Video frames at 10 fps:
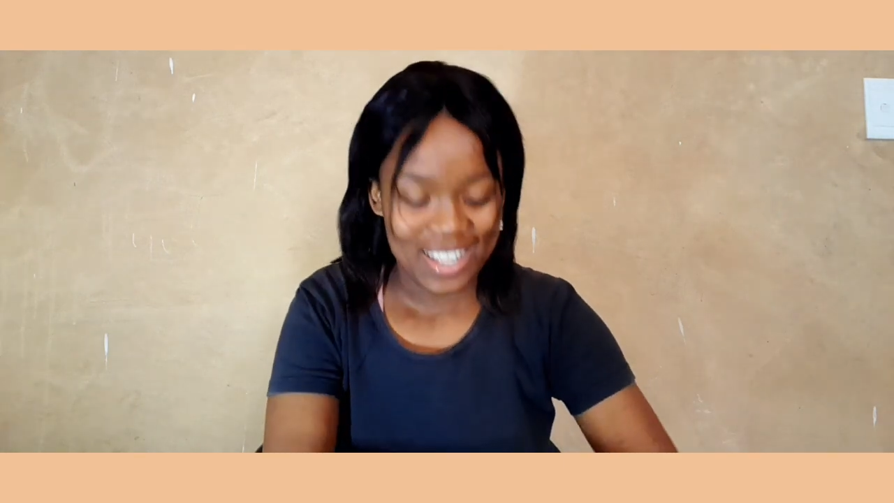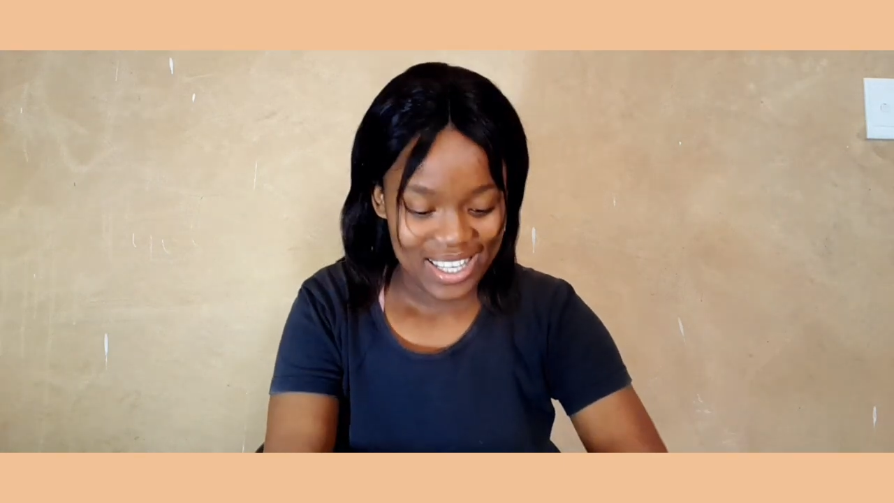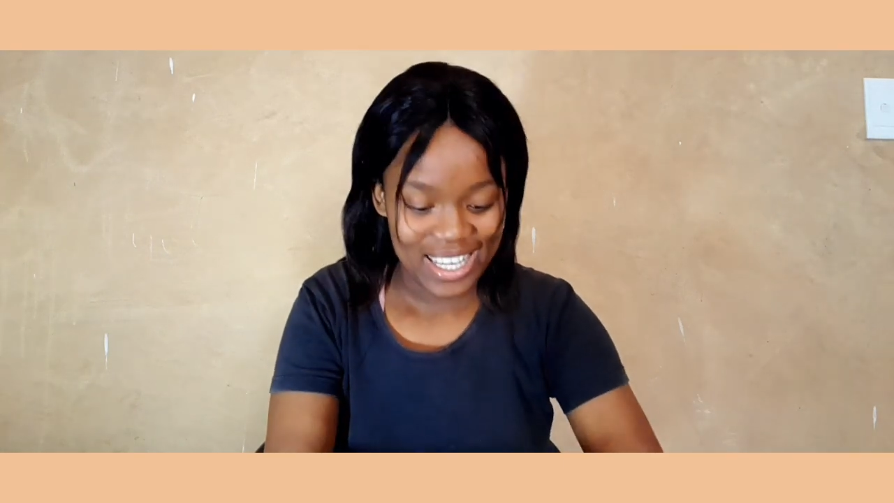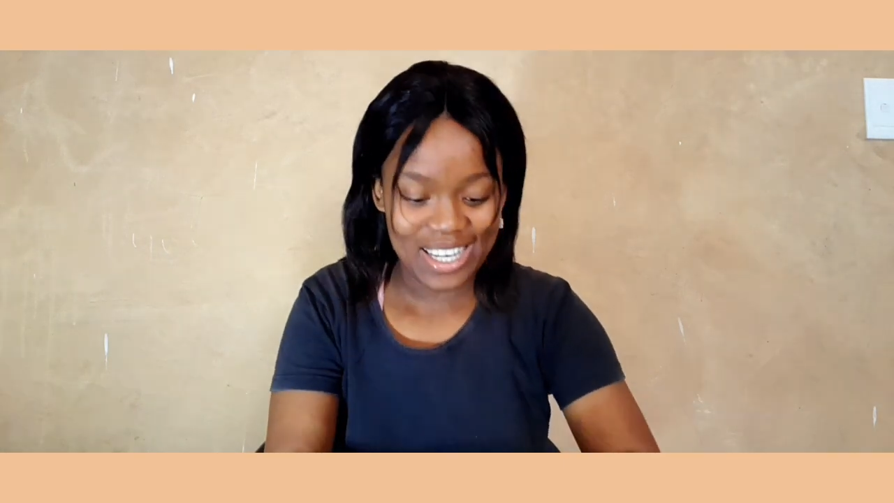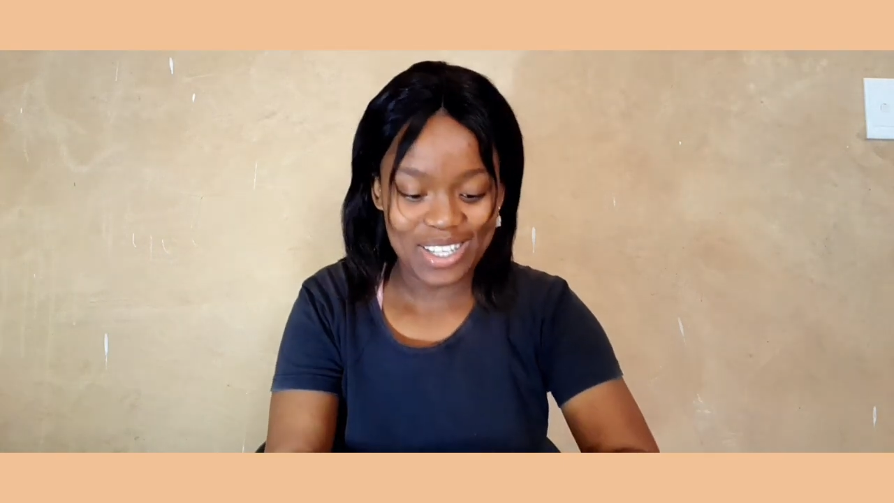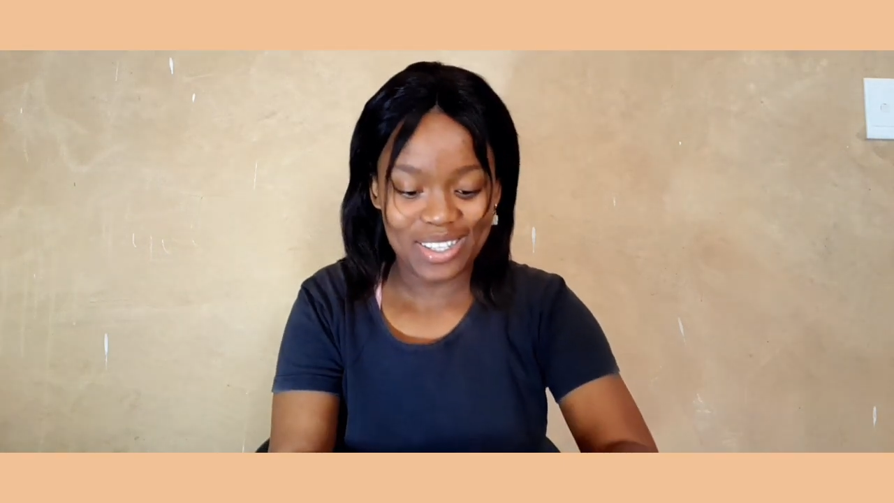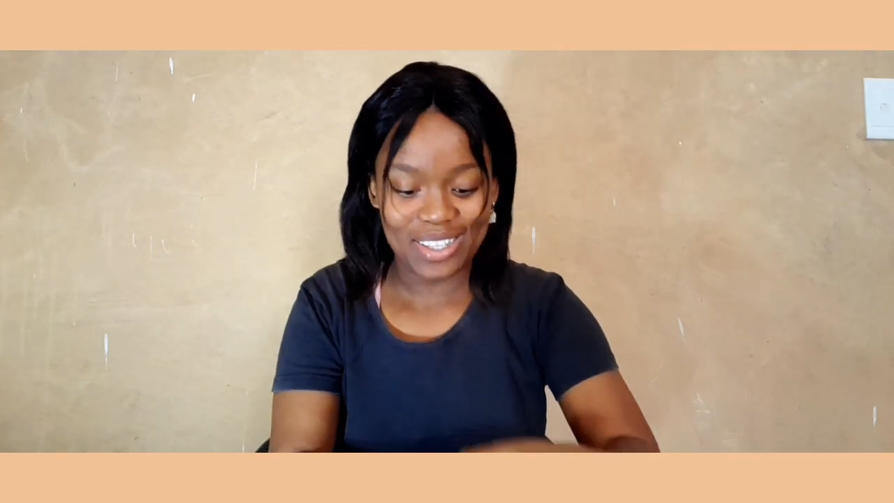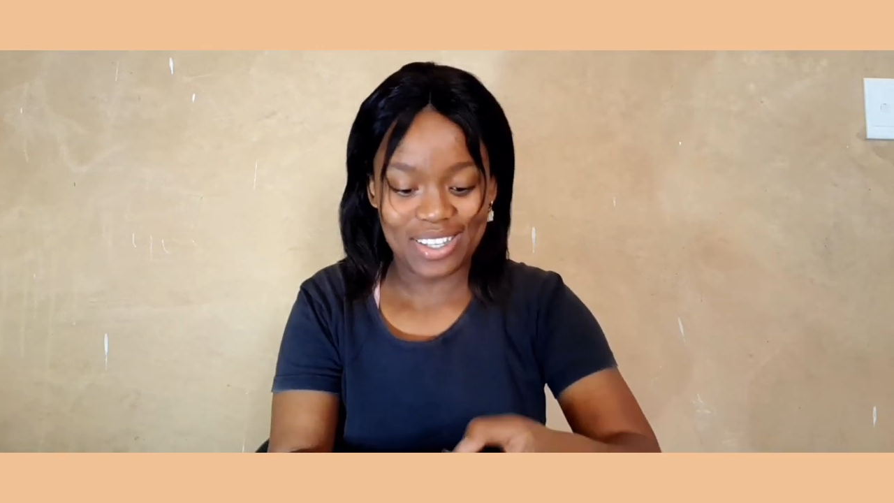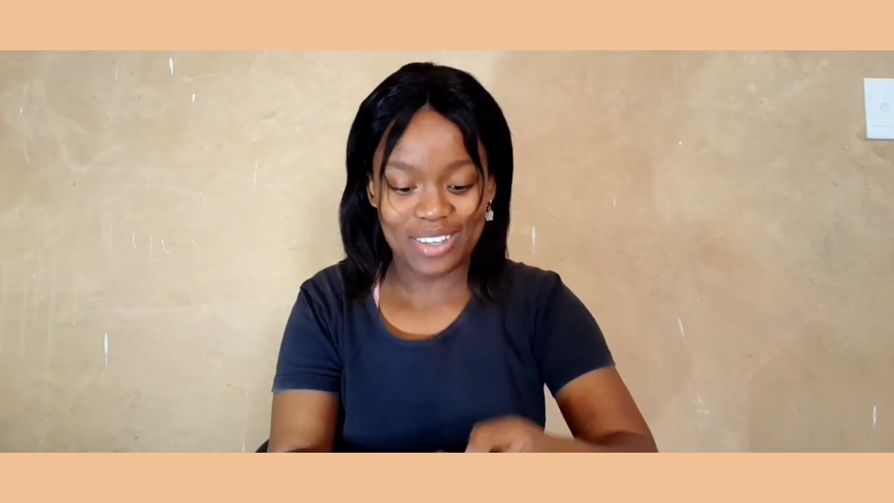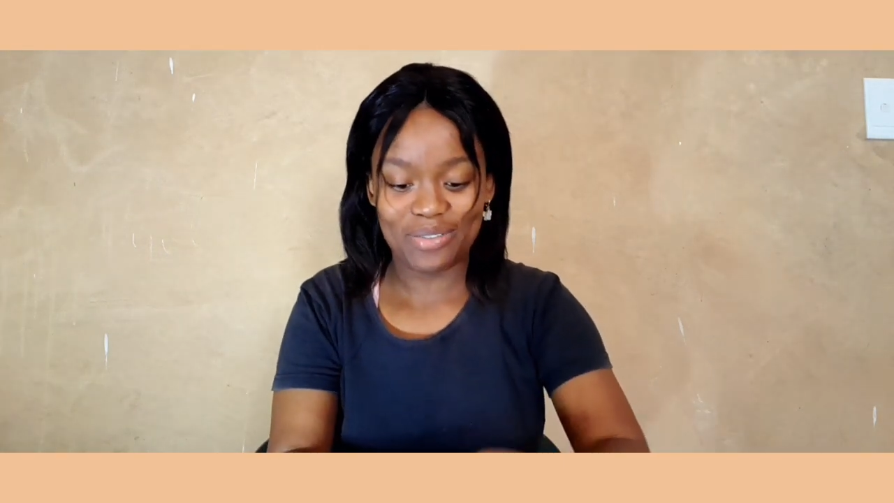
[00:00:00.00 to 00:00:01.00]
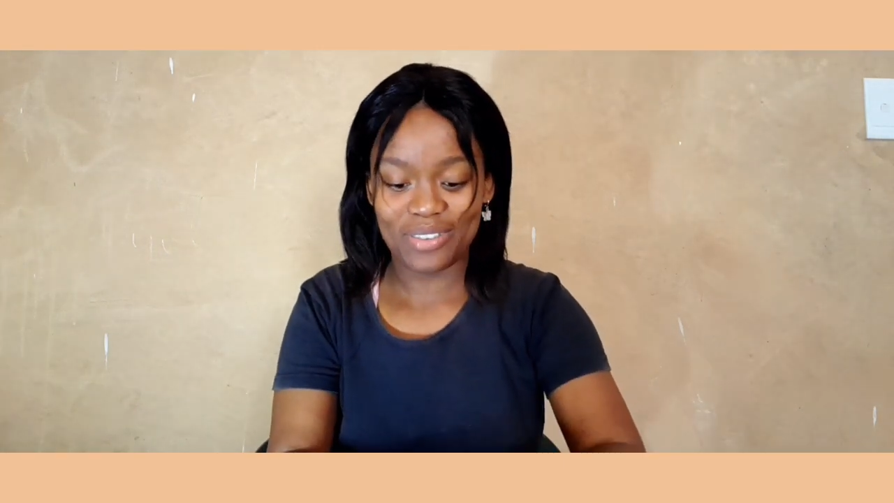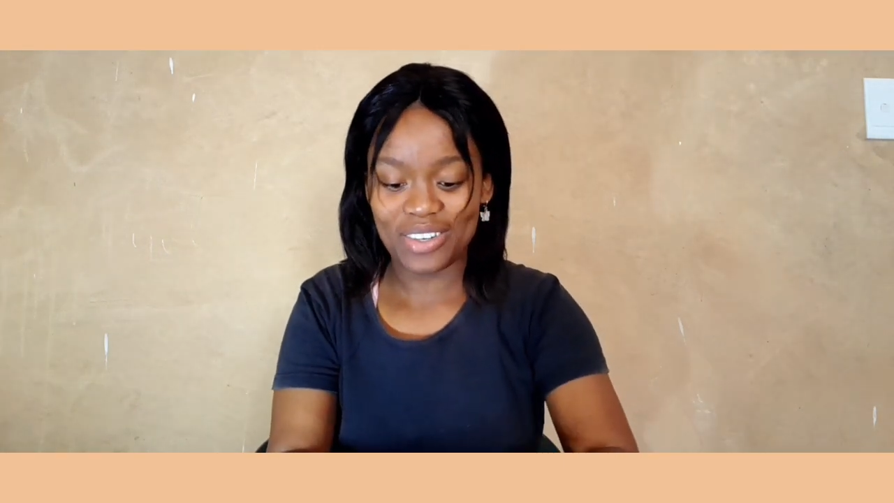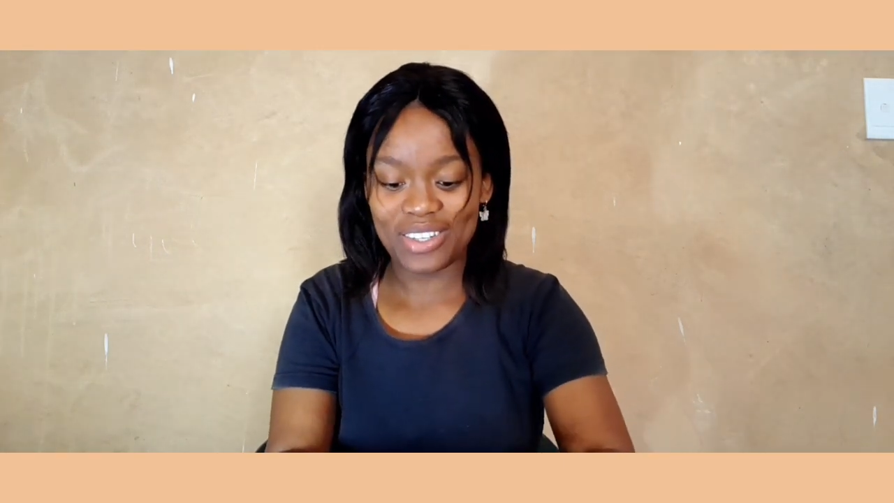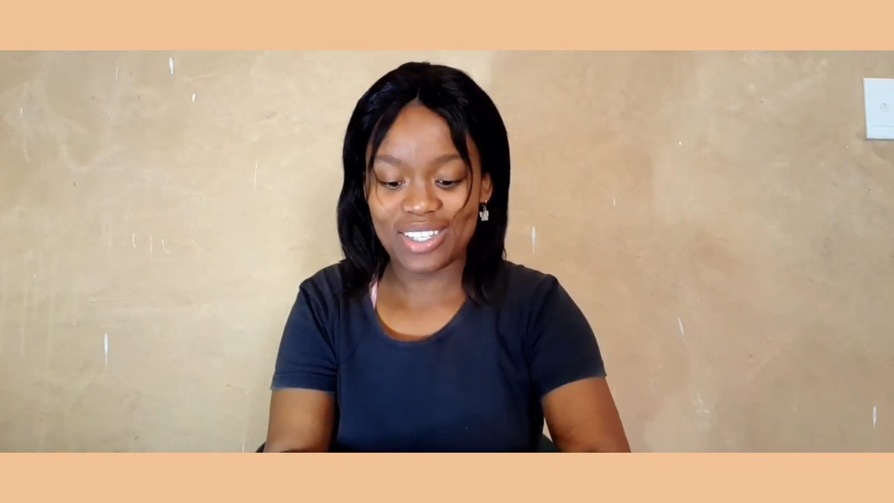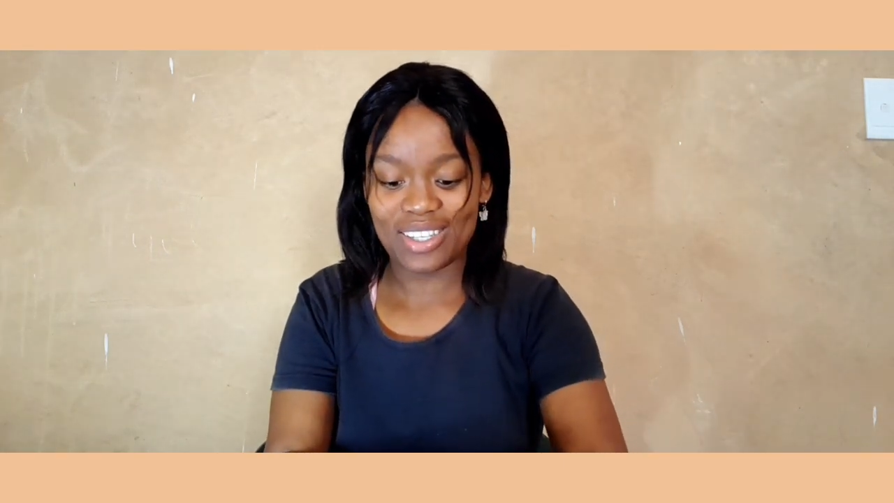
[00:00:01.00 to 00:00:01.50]
They're very
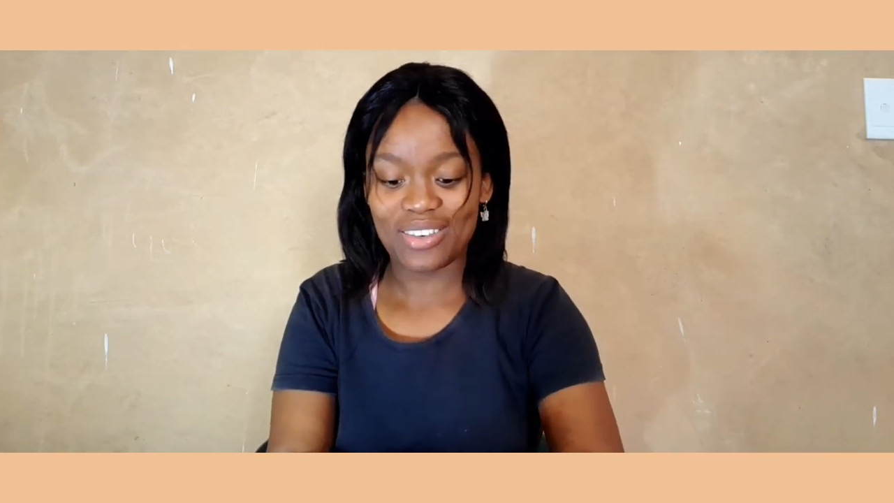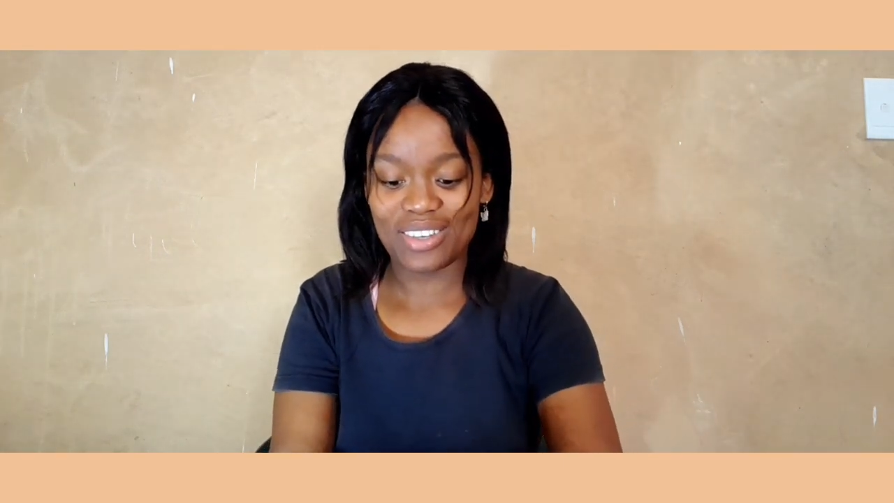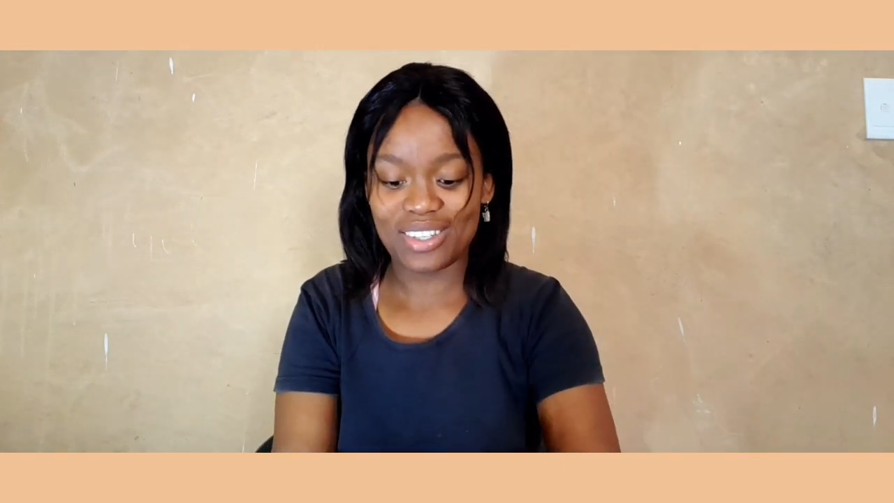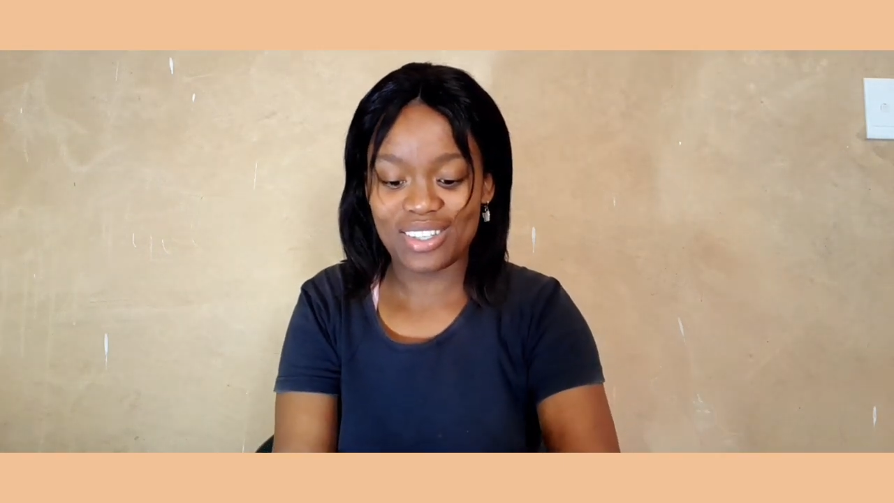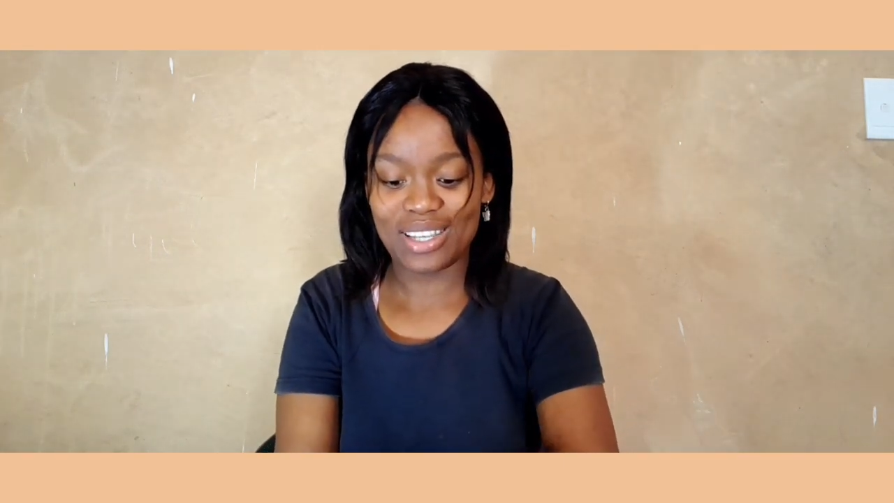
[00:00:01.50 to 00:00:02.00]
serious